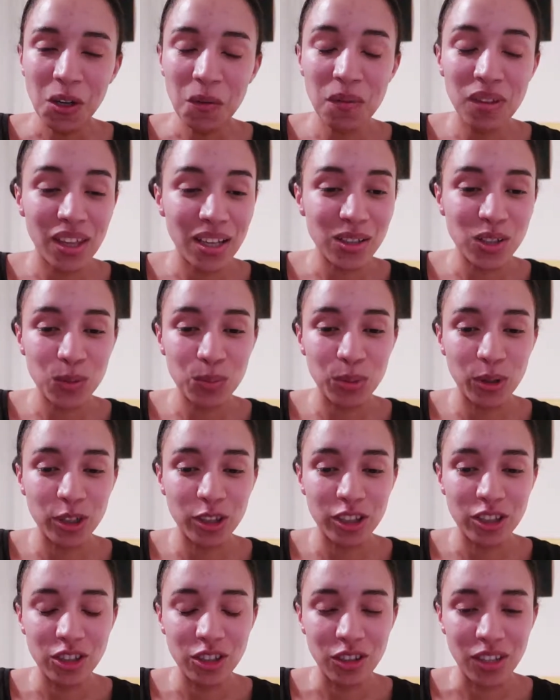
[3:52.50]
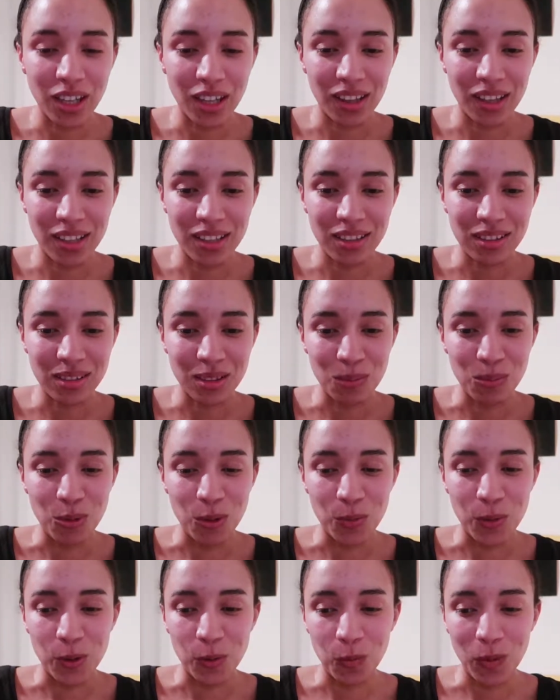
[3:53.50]
without spoiling you, yeah, there's some
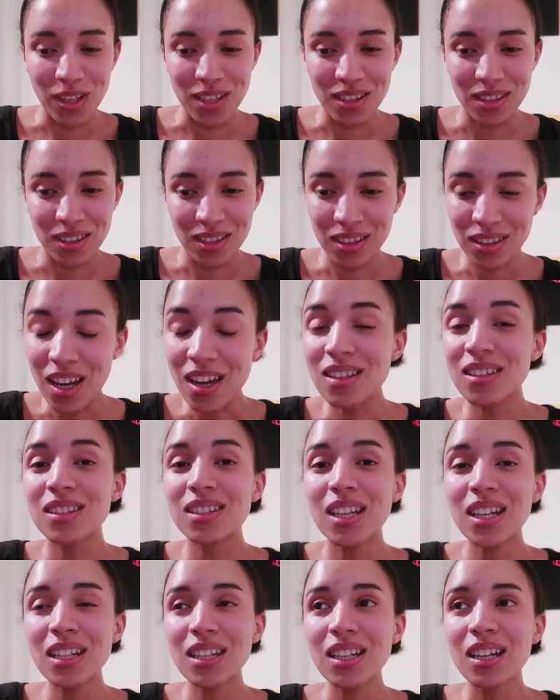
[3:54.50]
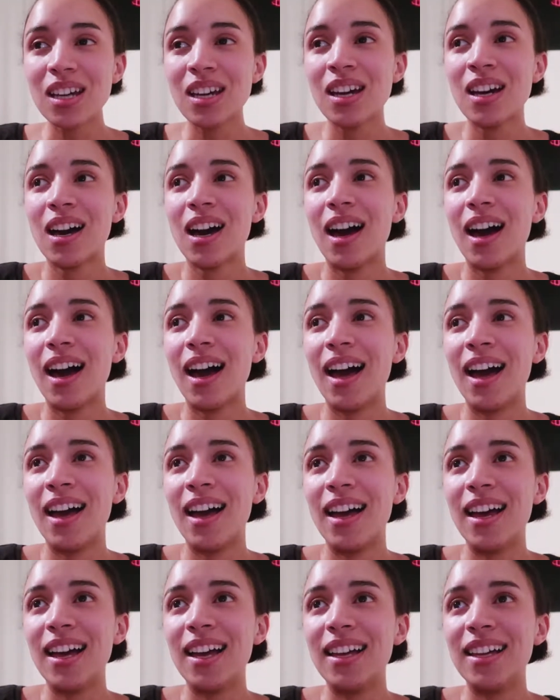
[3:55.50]
moment where it's disgusting
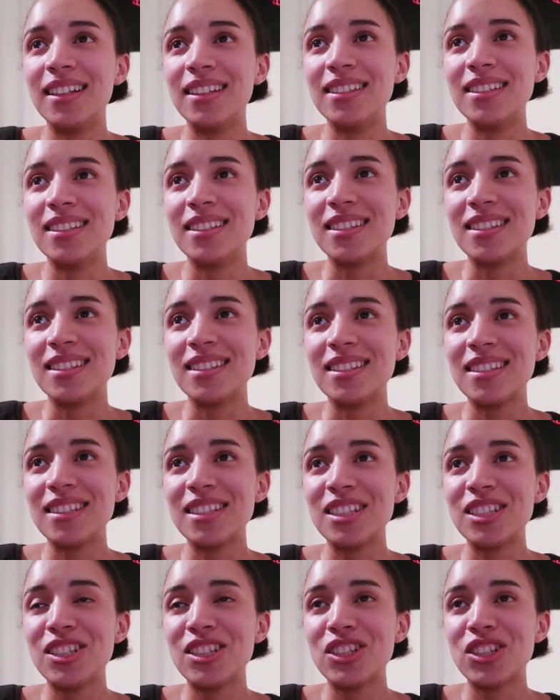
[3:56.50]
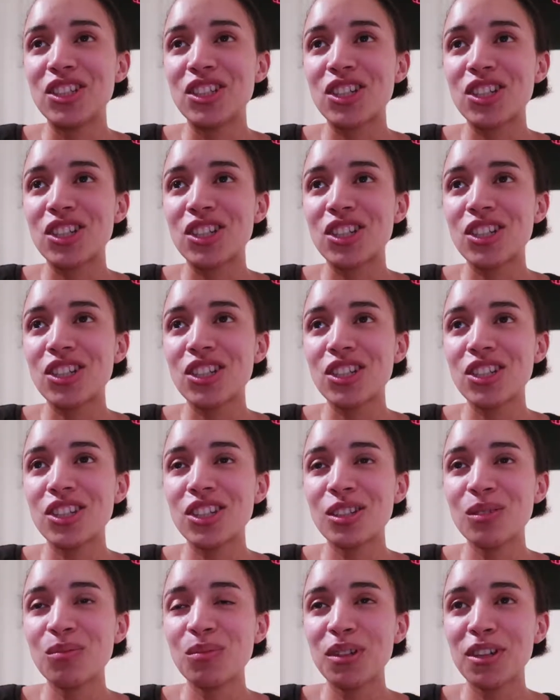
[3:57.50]
and you
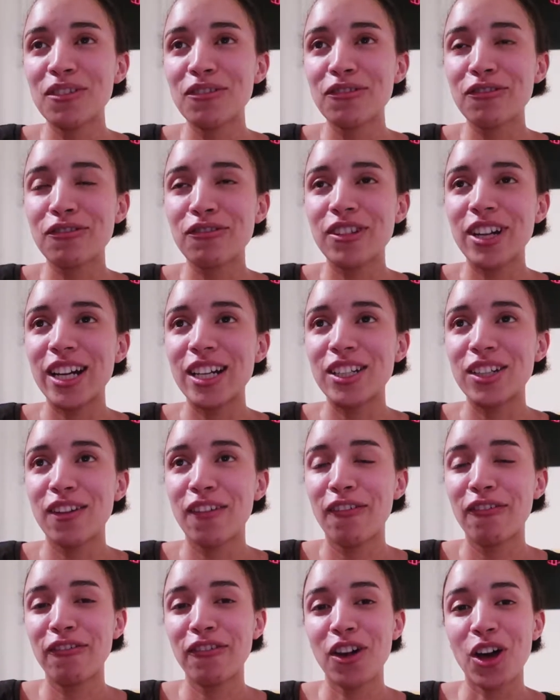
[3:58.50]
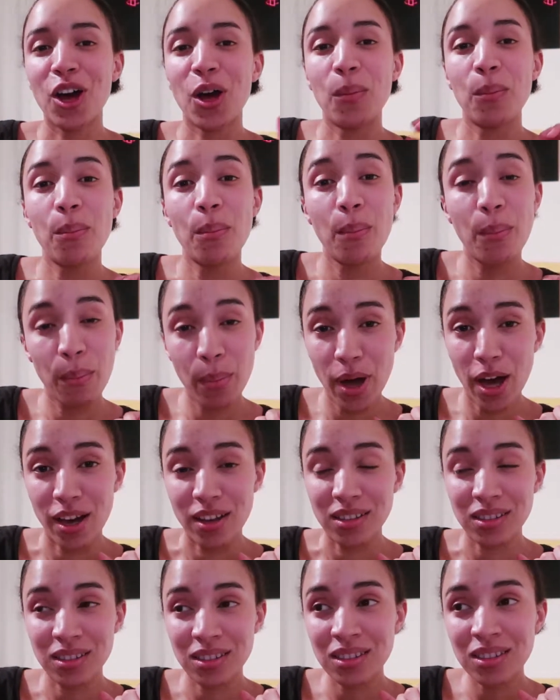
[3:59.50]
shouldn't be afraid of
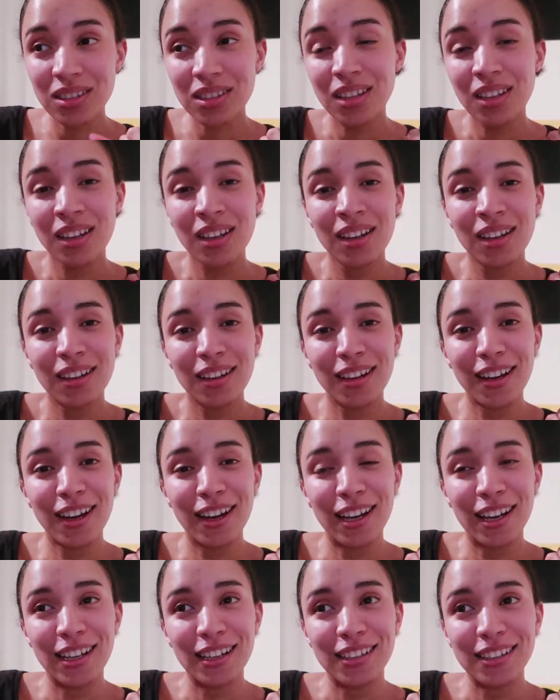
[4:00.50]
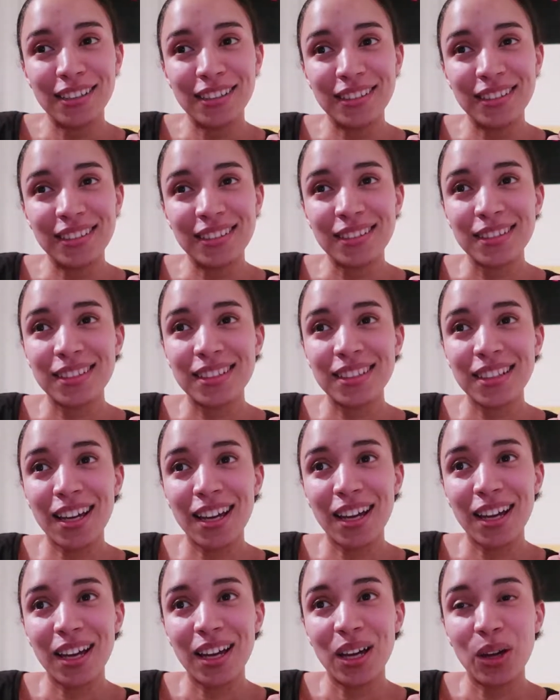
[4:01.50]
pus and
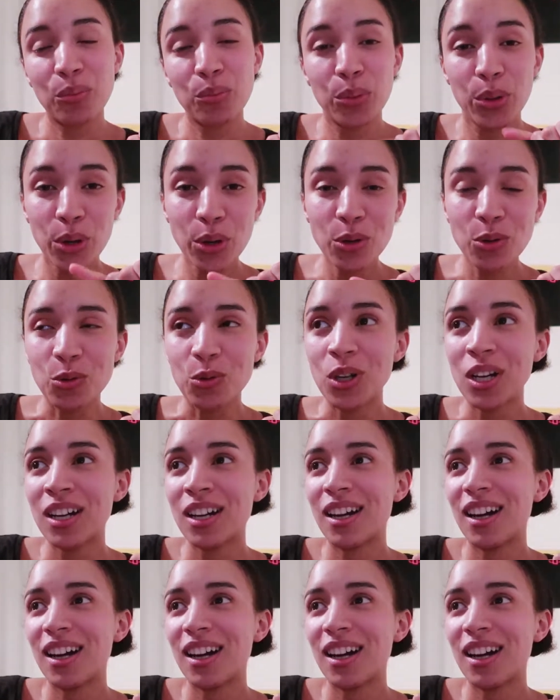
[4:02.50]
poo.